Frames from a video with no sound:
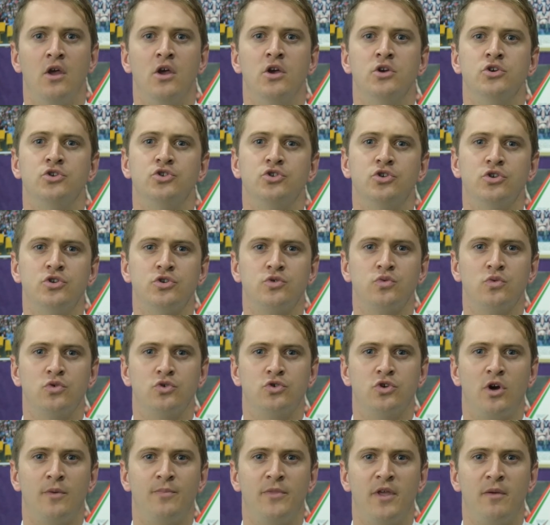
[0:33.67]
Students will
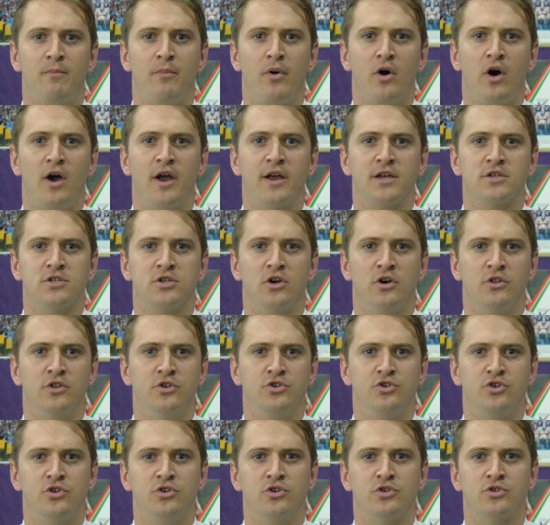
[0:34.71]
drop their bikes on the
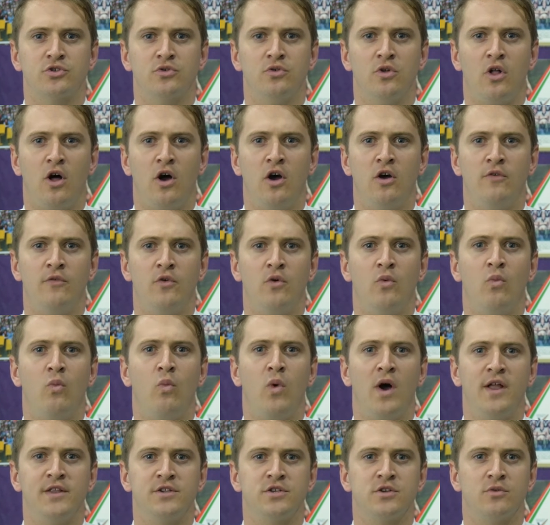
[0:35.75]
junior school oval
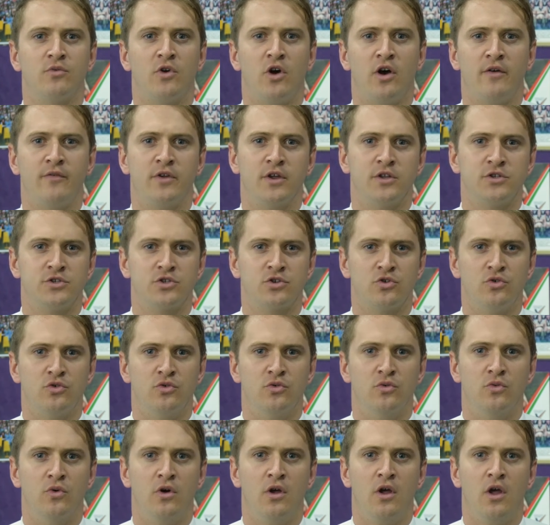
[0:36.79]
once arriving at
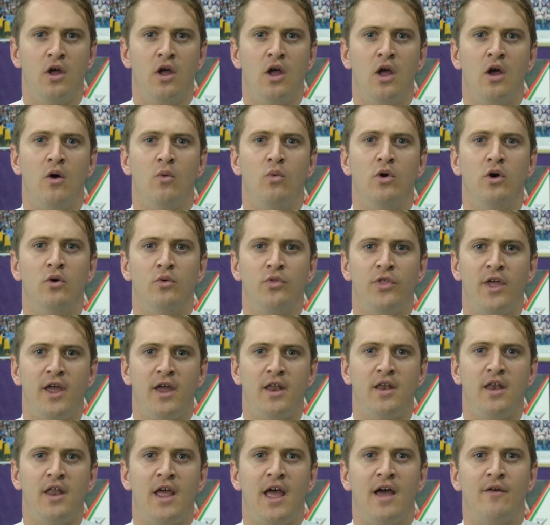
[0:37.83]
school. We will
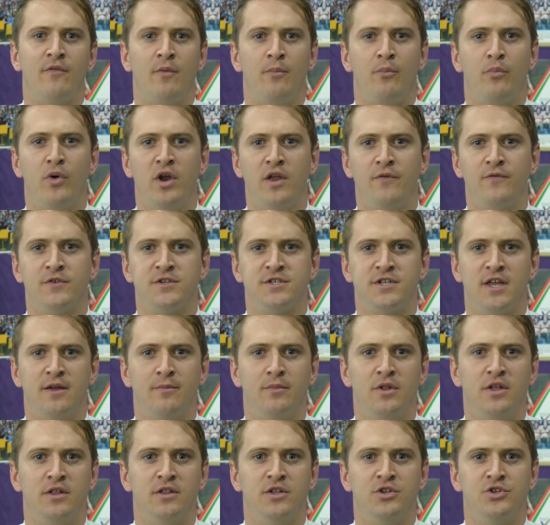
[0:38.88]
then have a brief
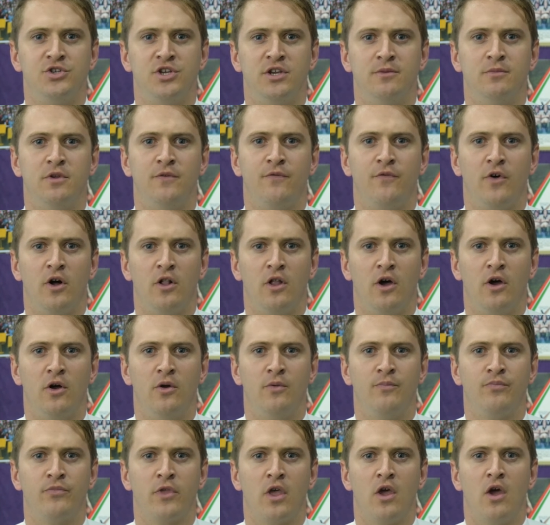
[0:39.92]
assembly in the gym to follow.
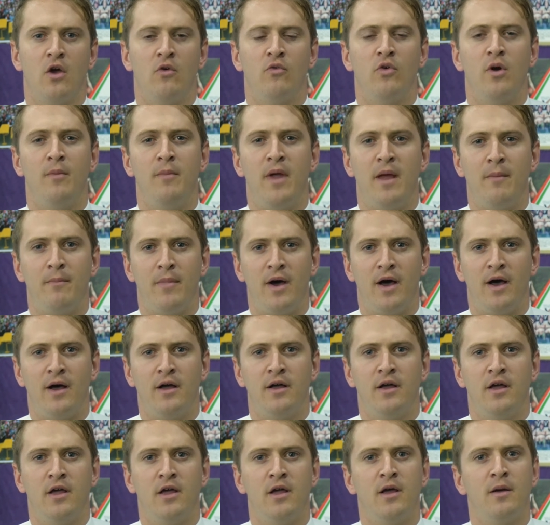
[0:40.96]
Remember,
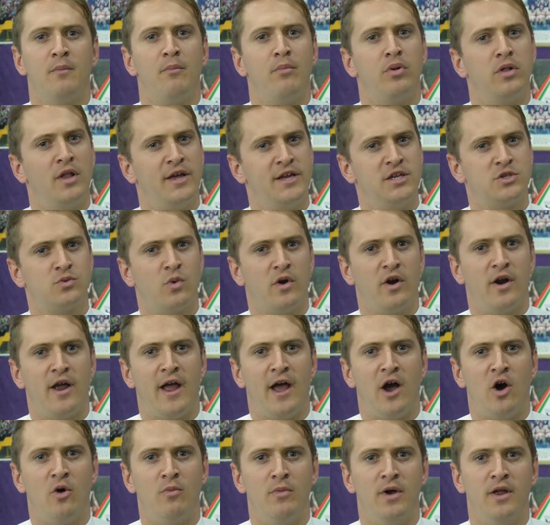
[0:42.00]
please wear a
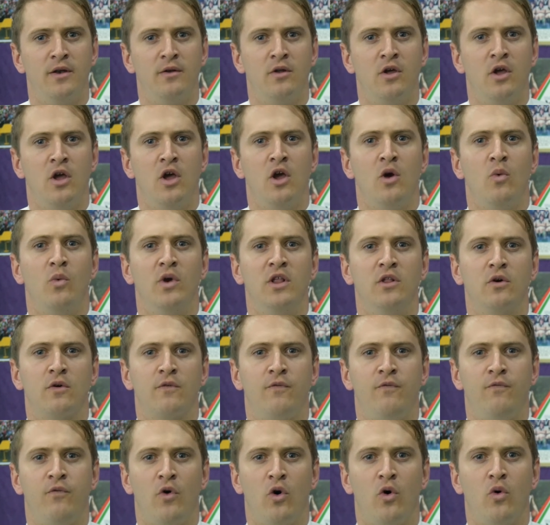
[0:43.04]
helmet. We look
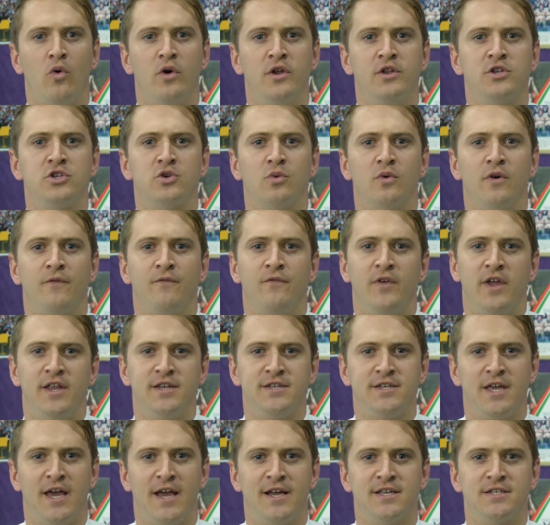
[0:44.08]
forward to a
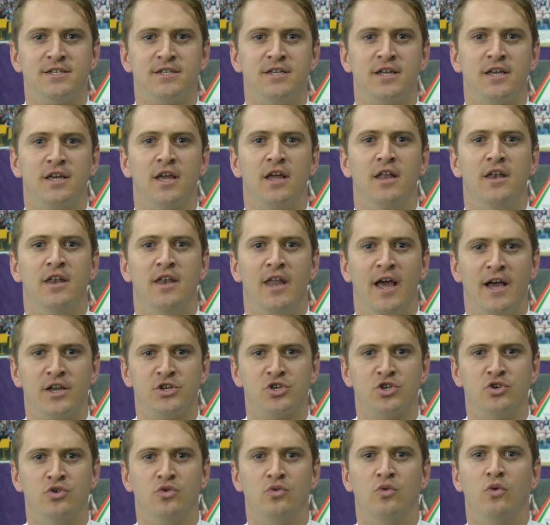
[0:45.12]
fantastic
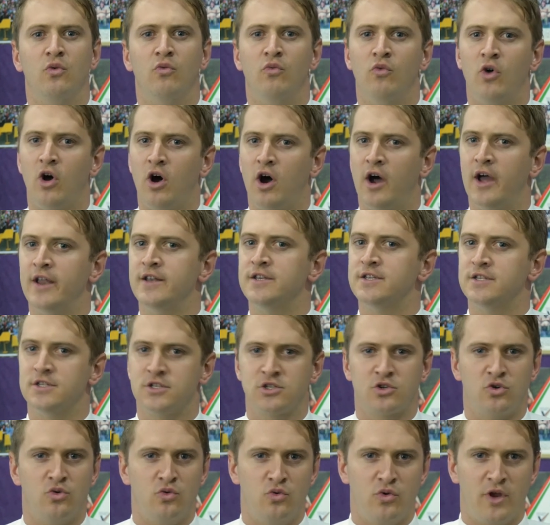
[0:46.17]
National Ride to
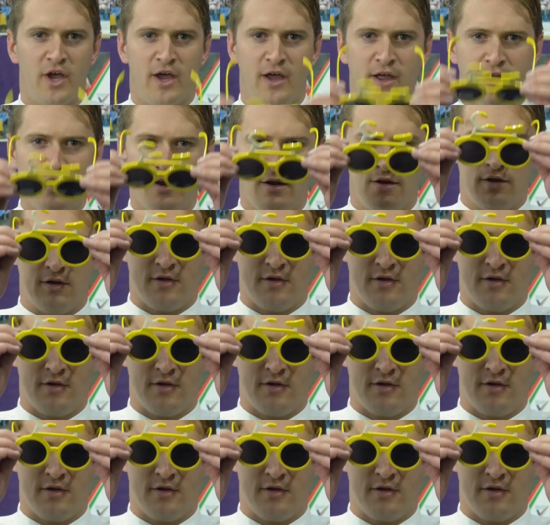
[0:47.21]
School Day.